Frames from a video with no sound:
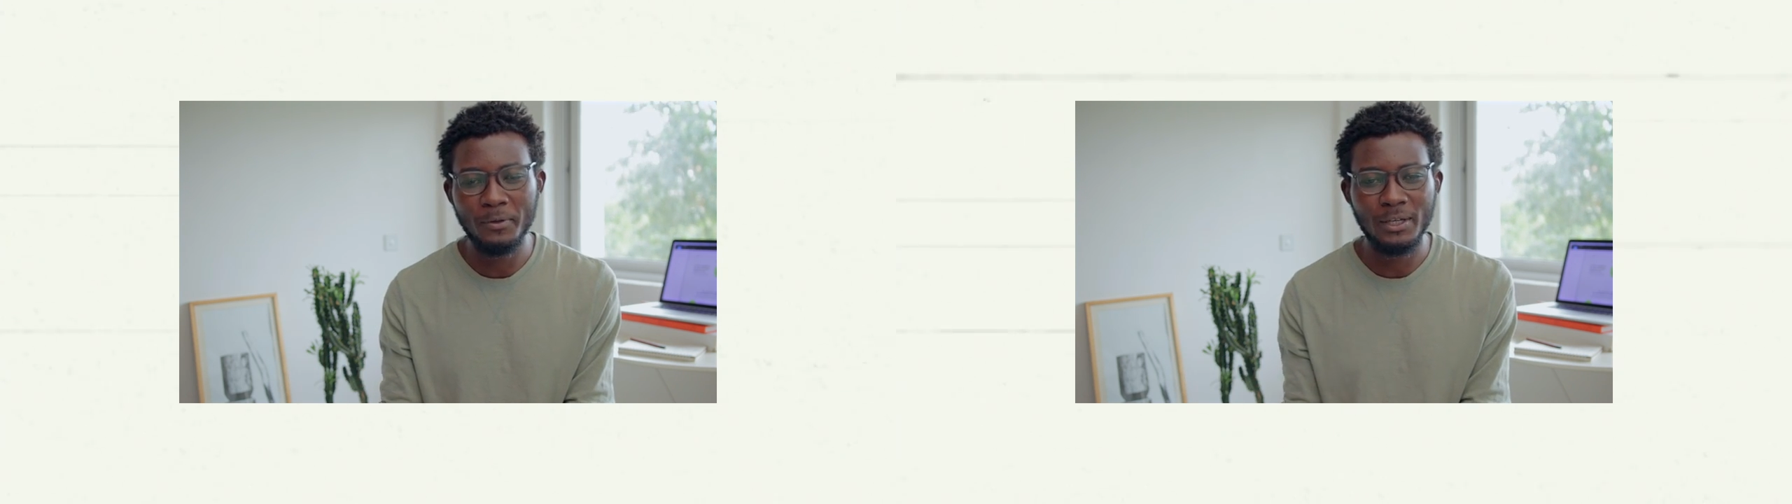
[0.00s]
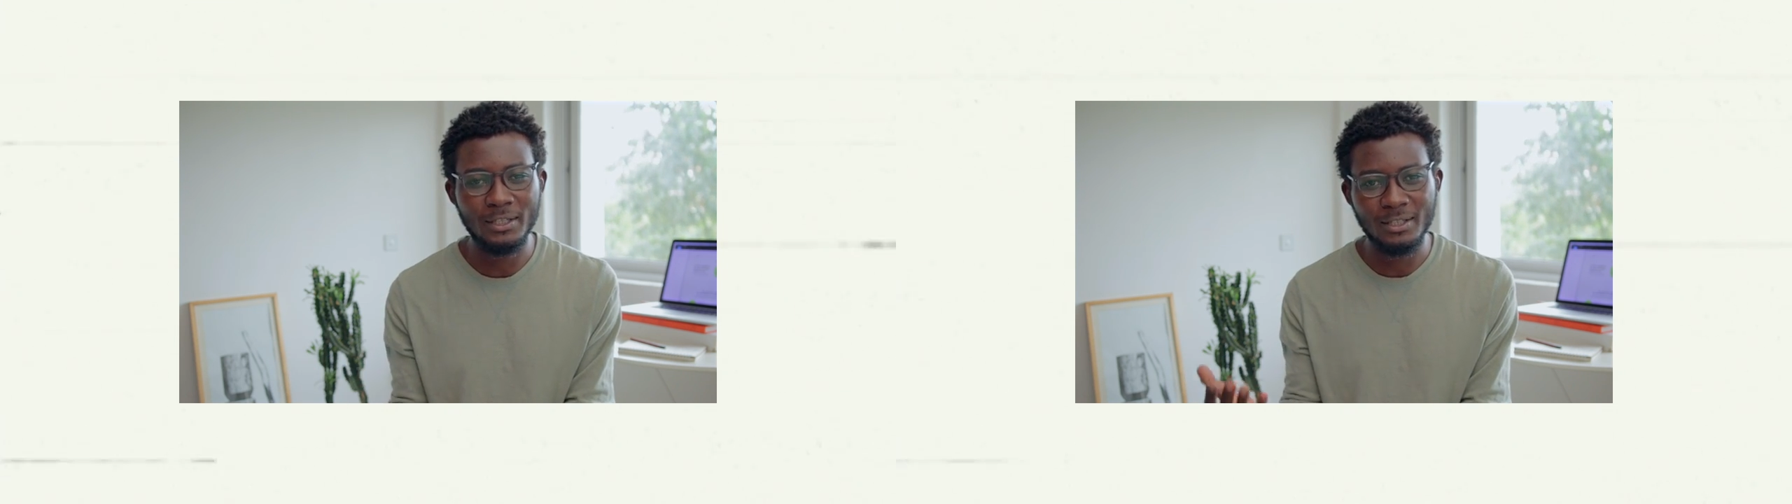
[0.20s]

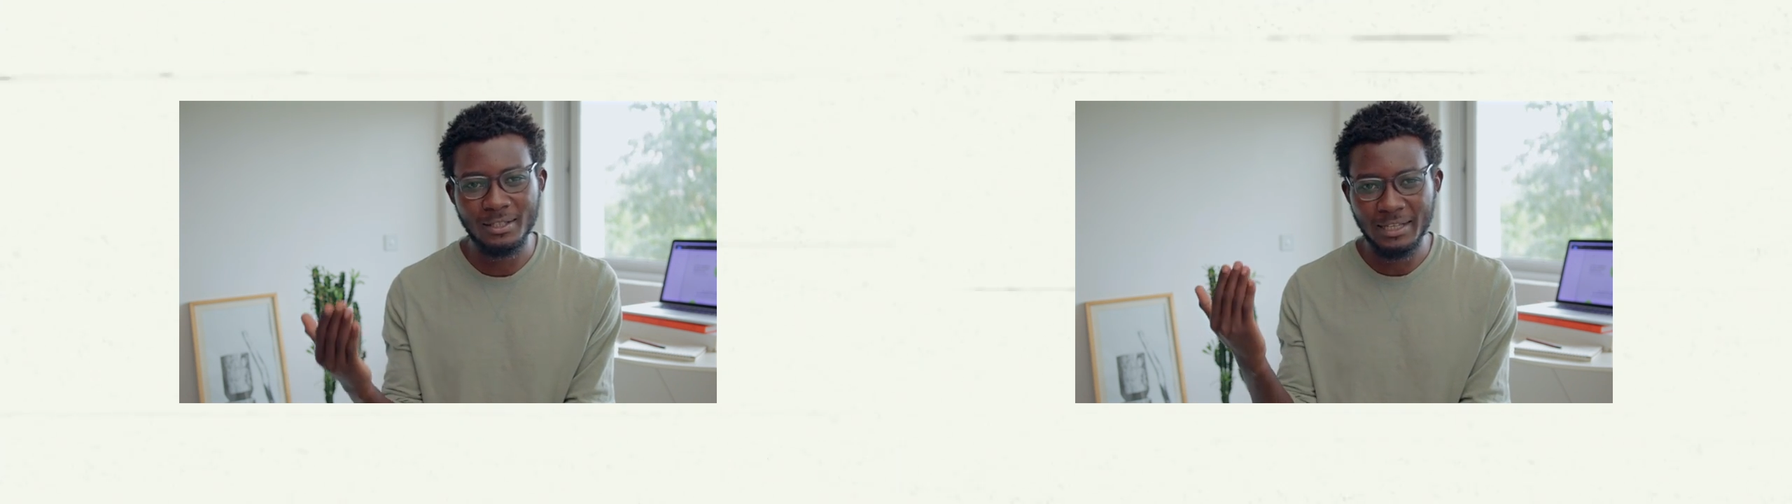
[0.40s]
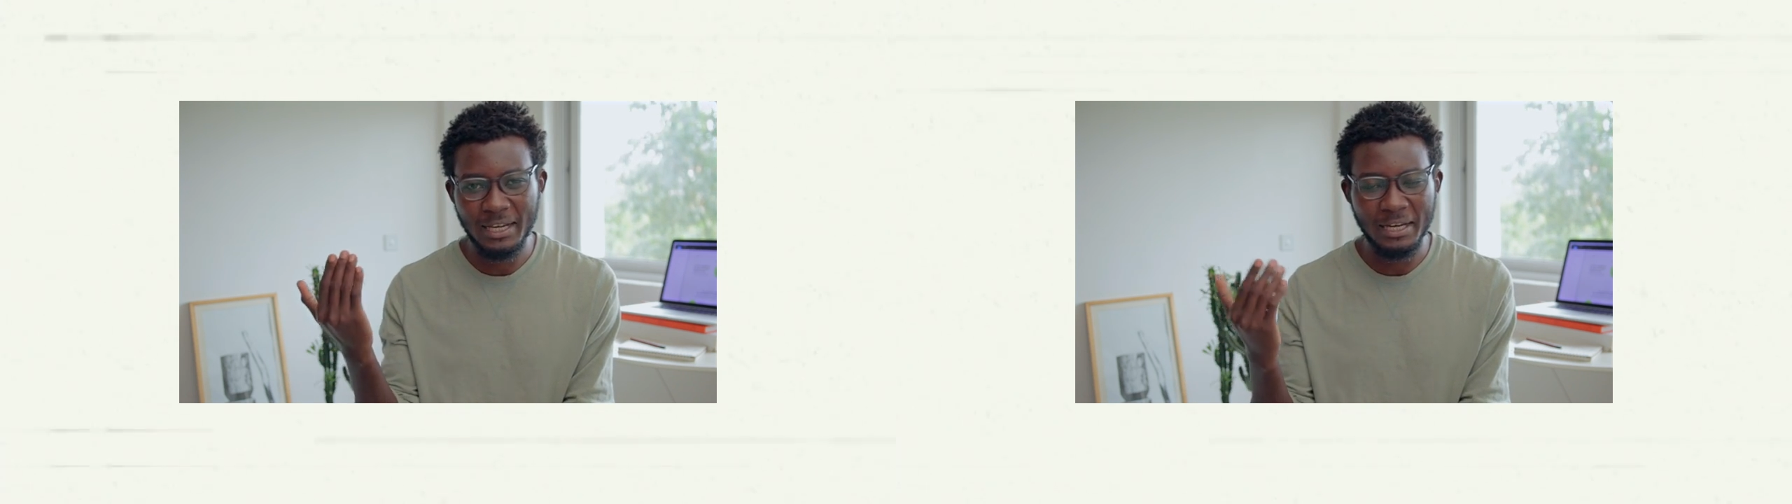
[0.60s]
you can
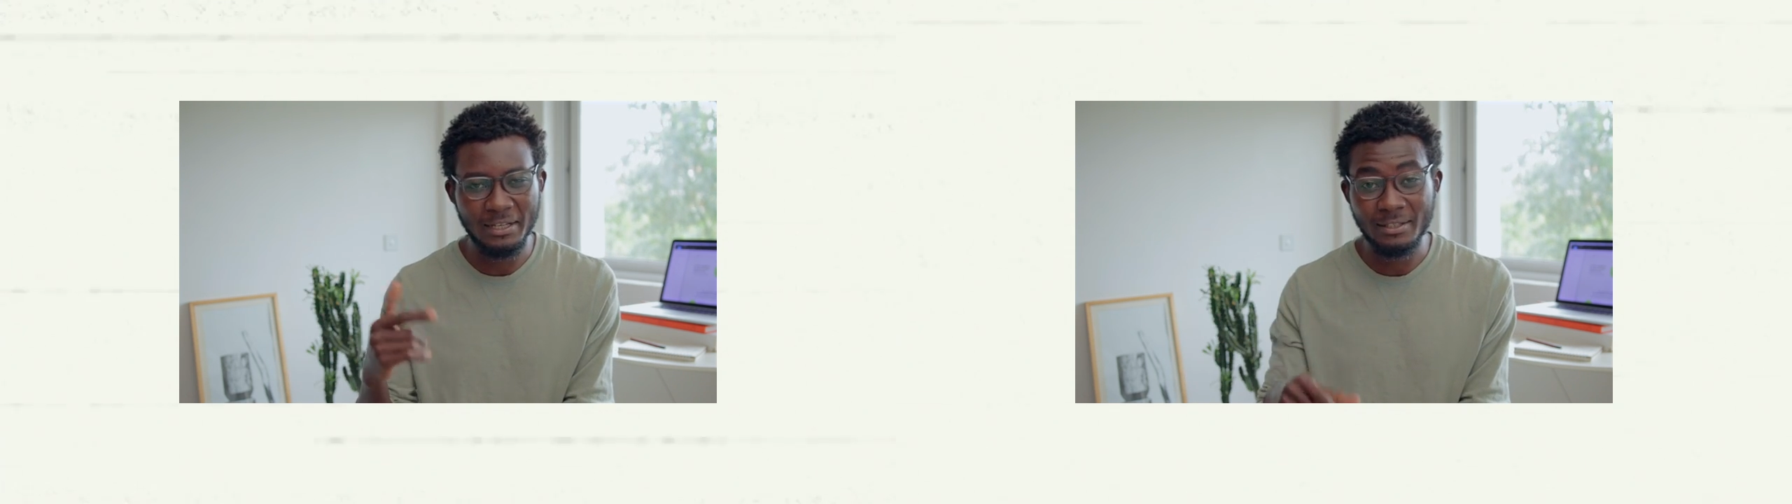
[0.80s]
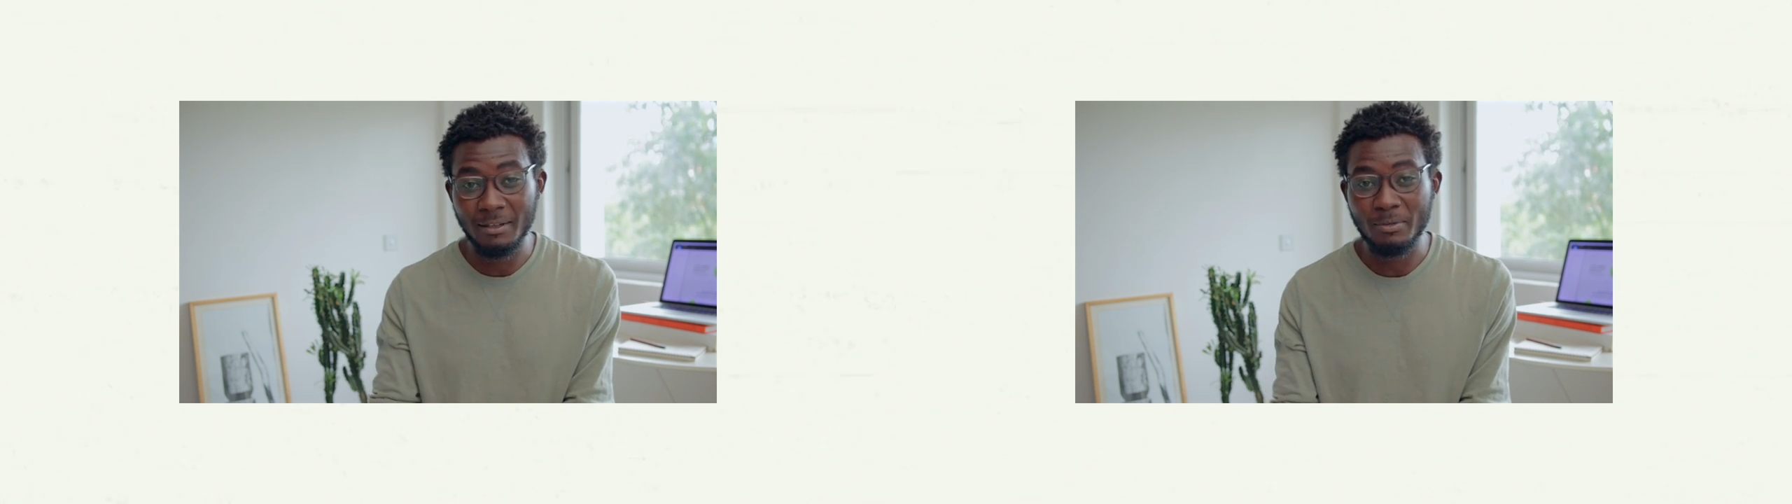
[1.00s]
just go ahead
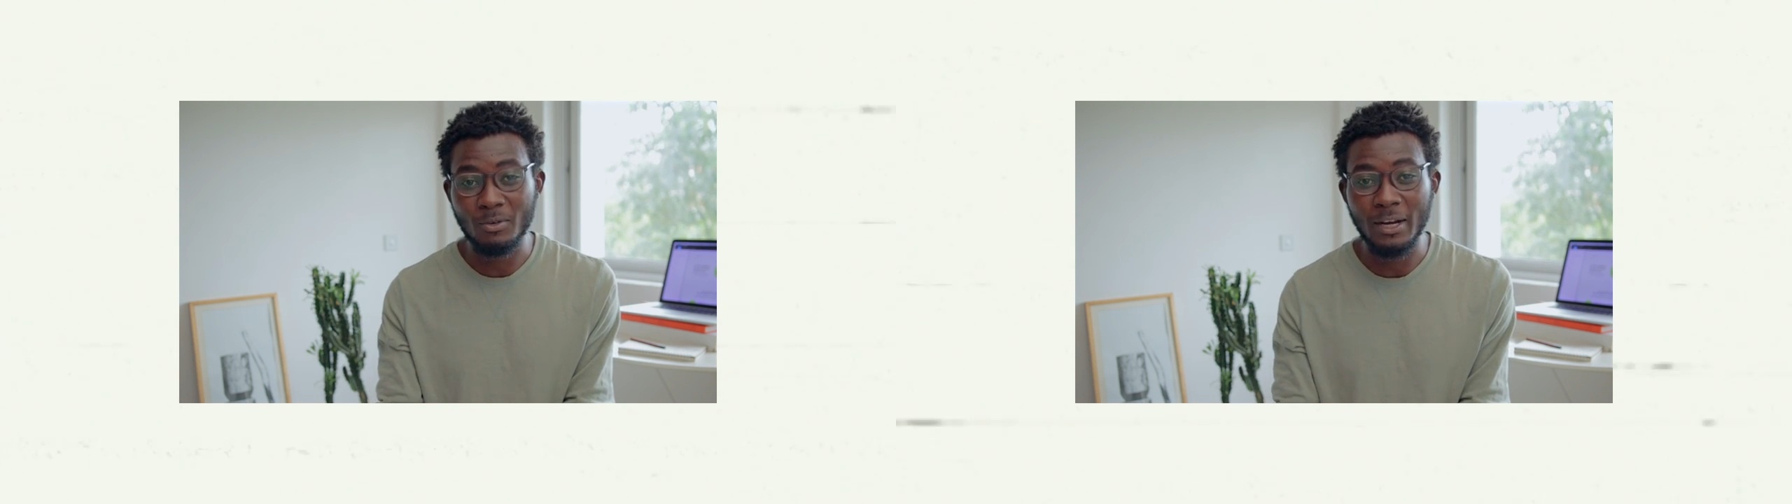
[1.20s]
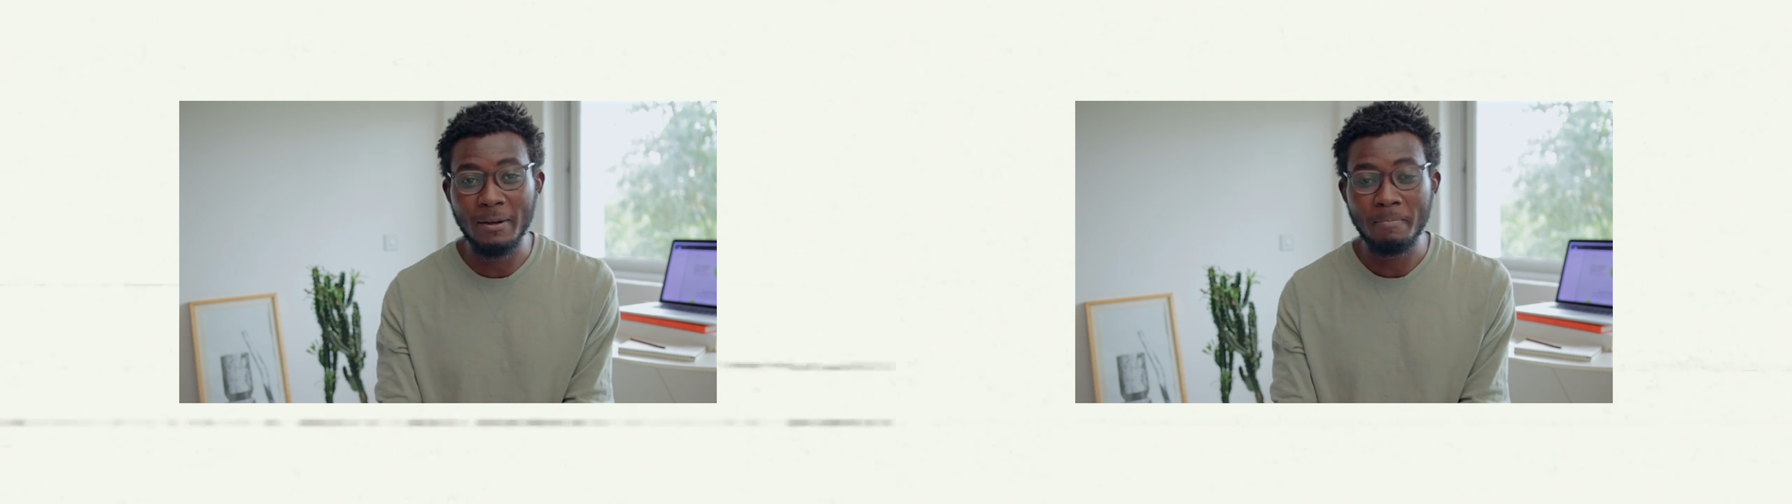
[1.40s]
and
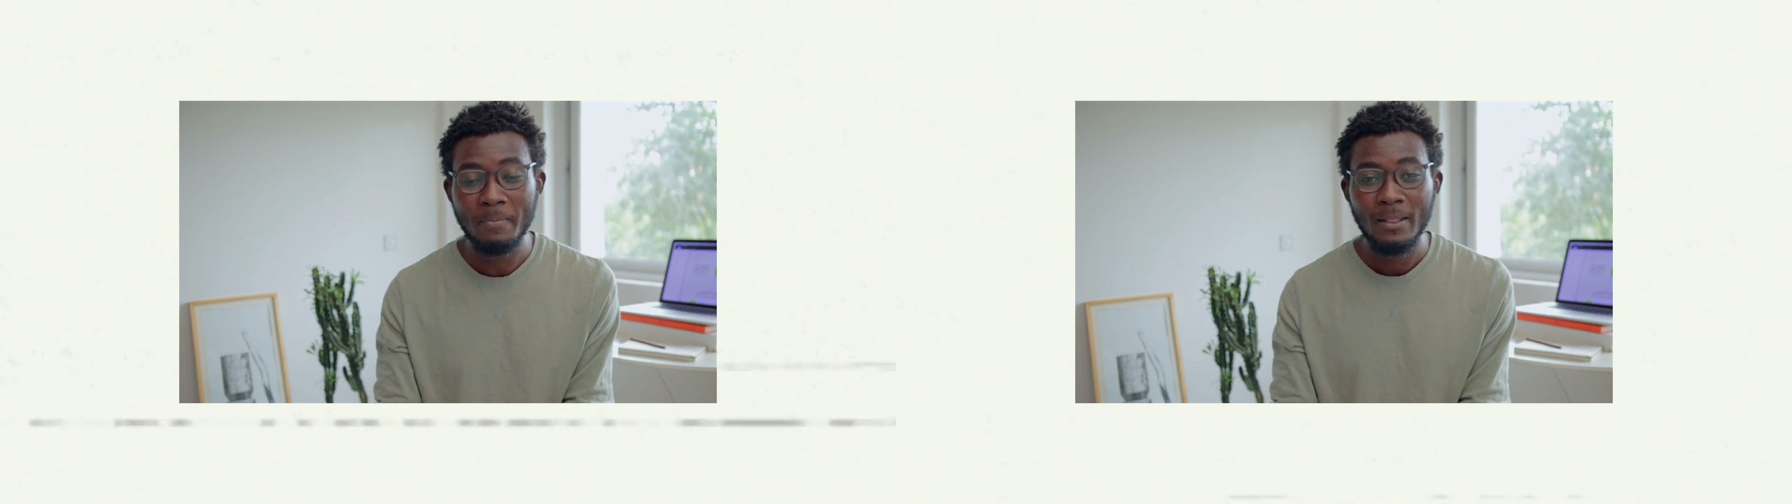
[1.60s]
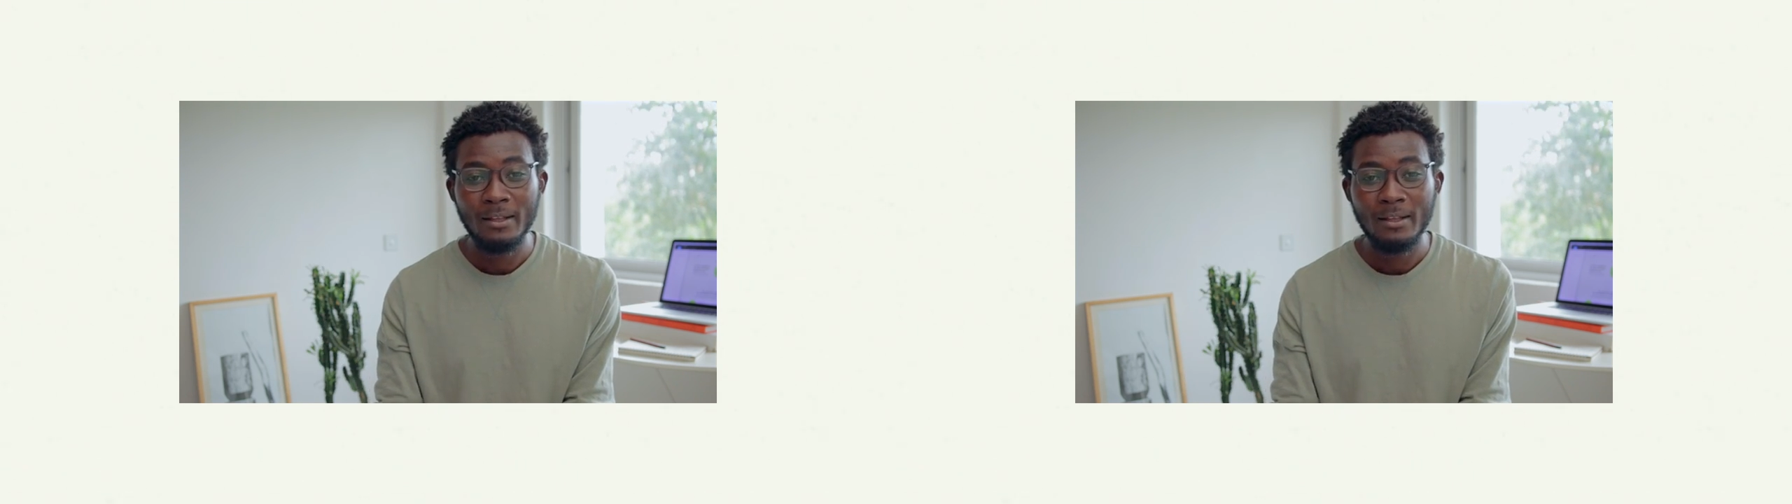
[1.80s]
subscribe.